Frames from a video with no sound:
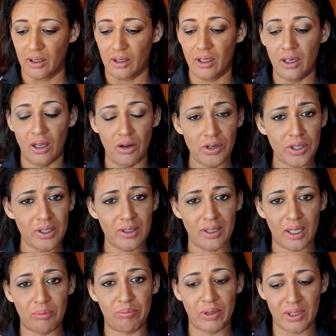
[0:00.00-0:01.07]
the notion
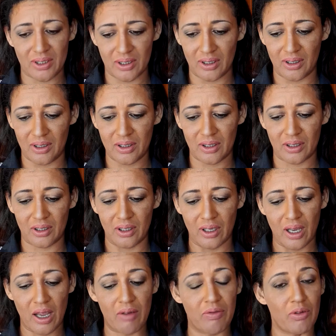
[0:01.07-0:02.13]
that prisoners
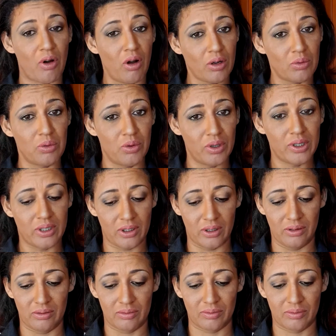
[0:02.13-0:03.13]
have hot water